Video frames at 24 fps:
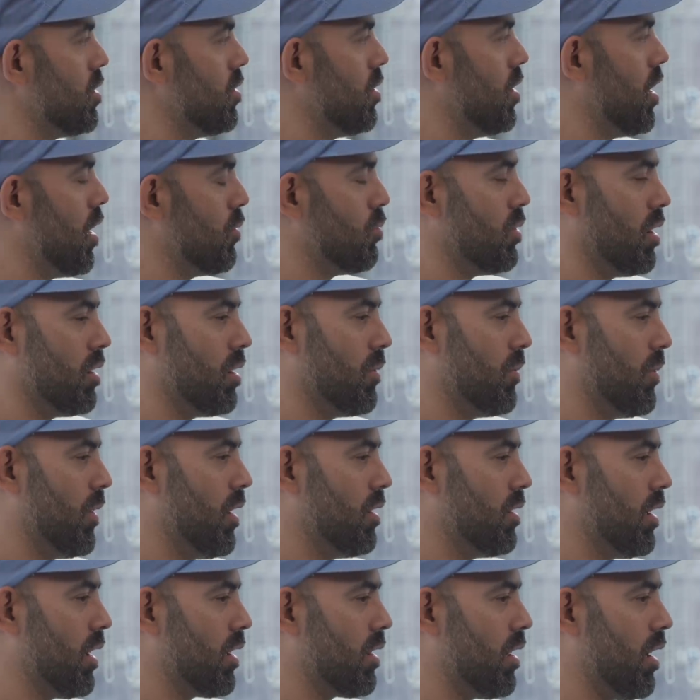know, I really felt
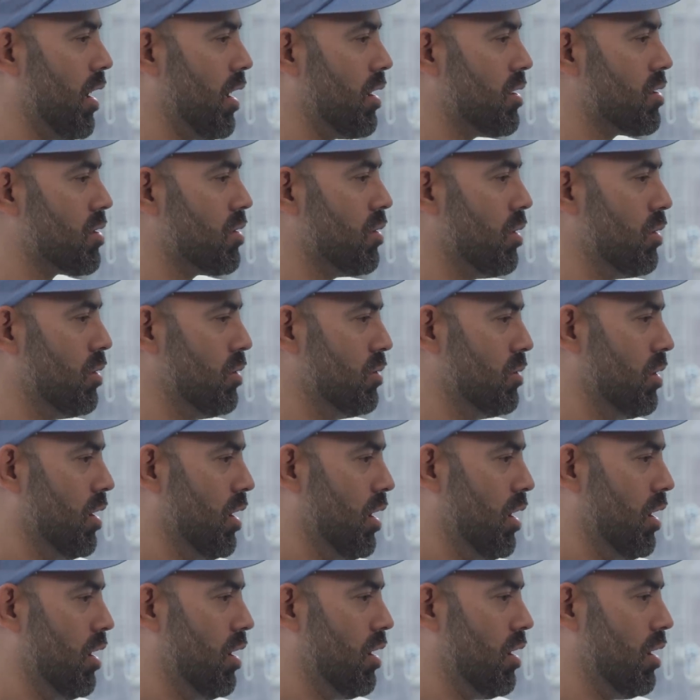like that. And so
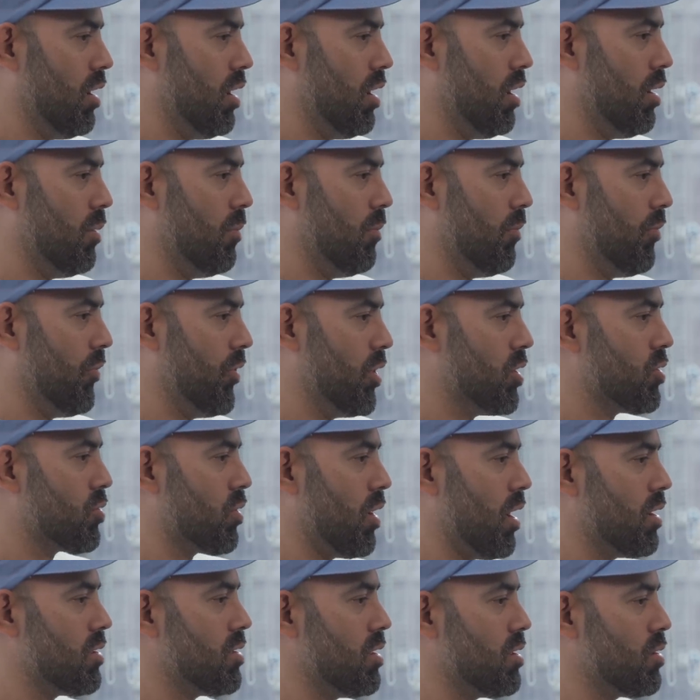uh, the
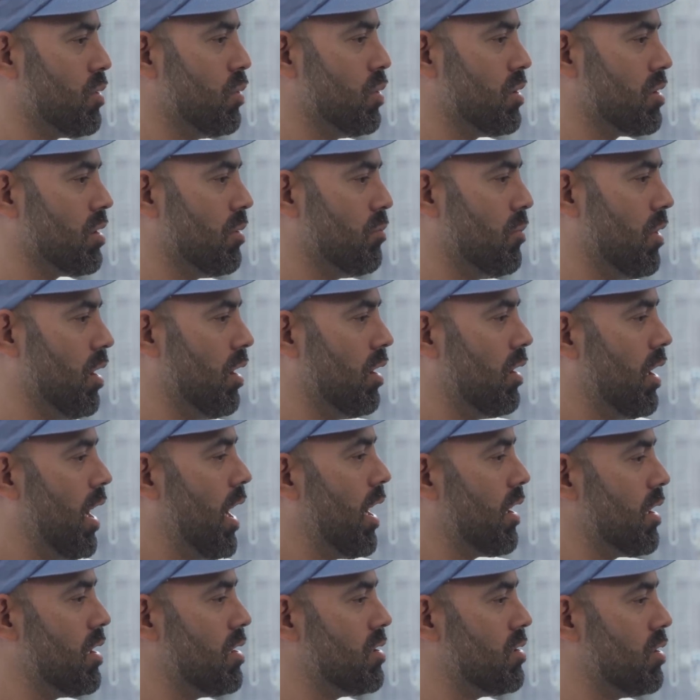transition was a, a, lot
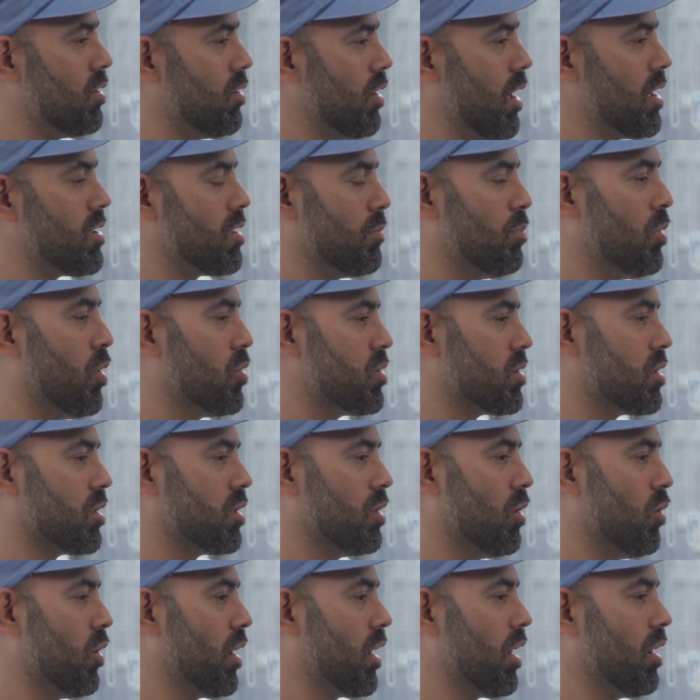easier as opposed to
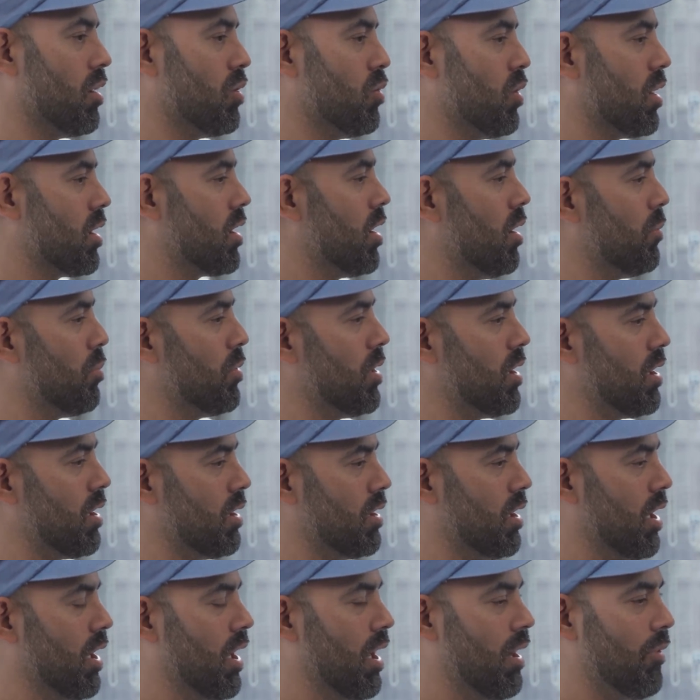going into a company
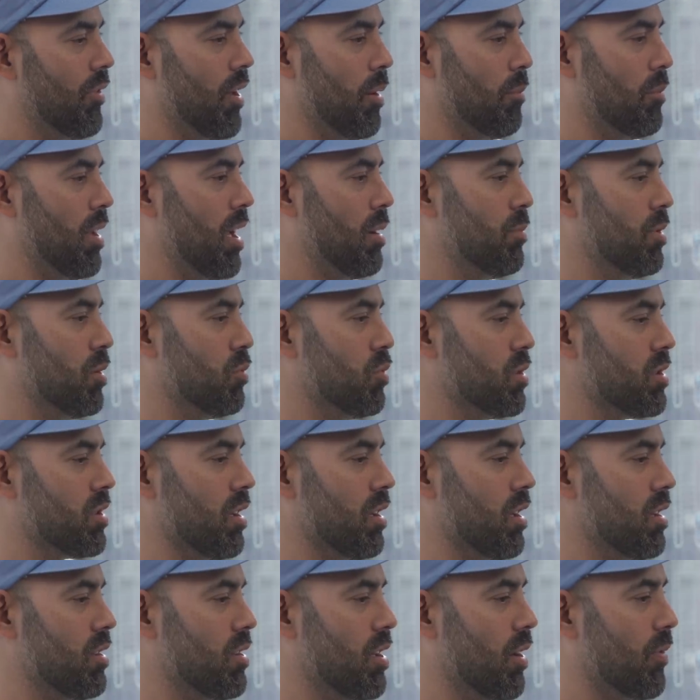that maybe was in a
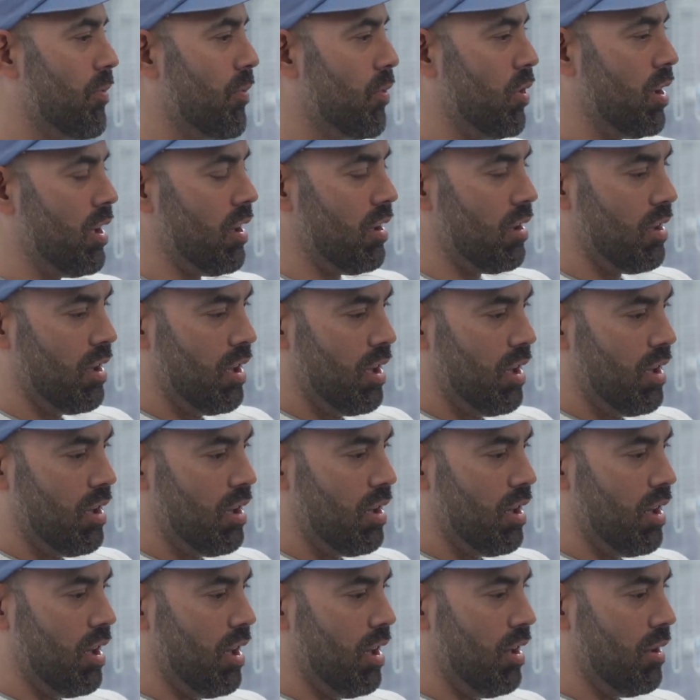different
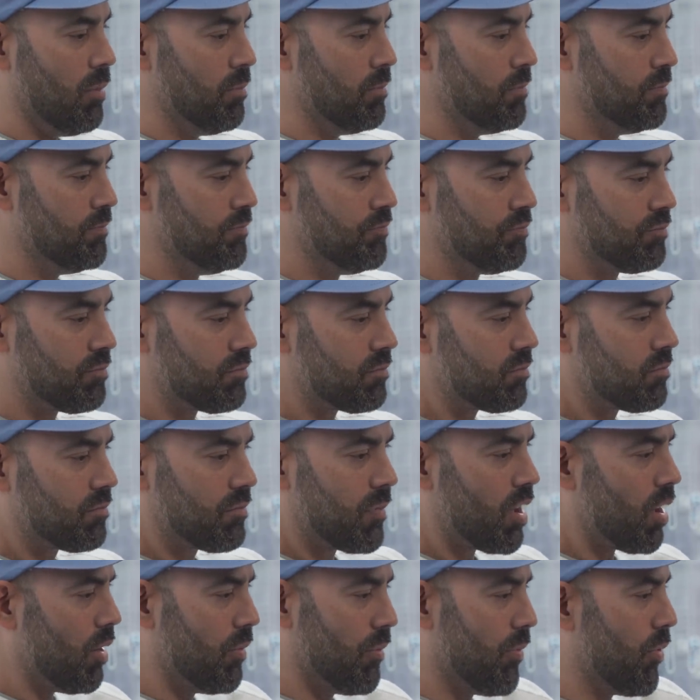um,
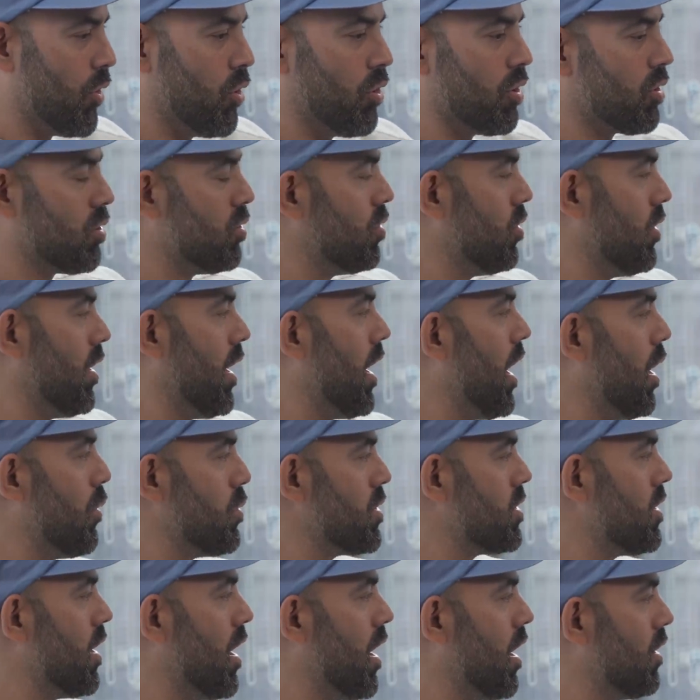vertical that I was
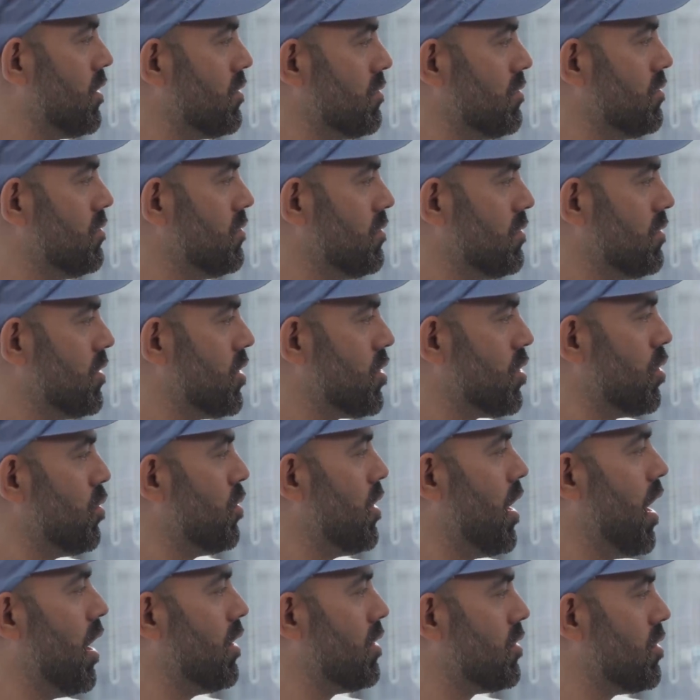not so
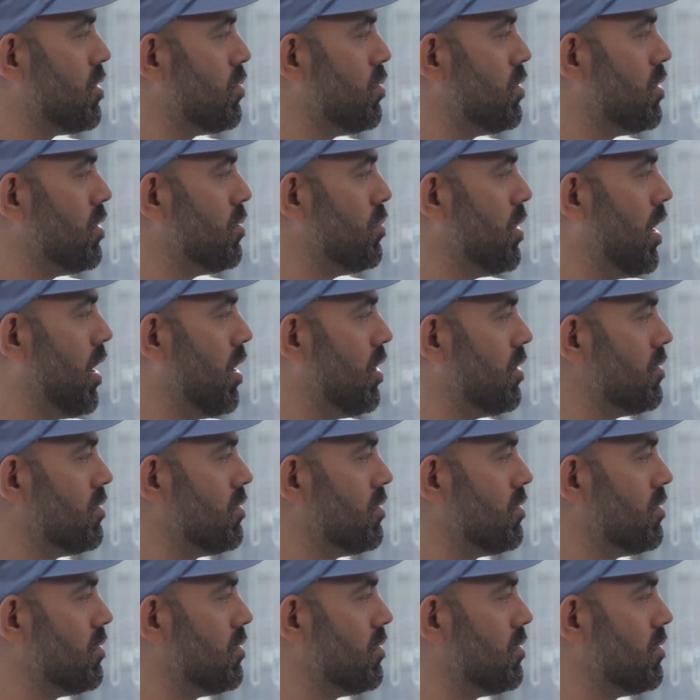knowledgeable about.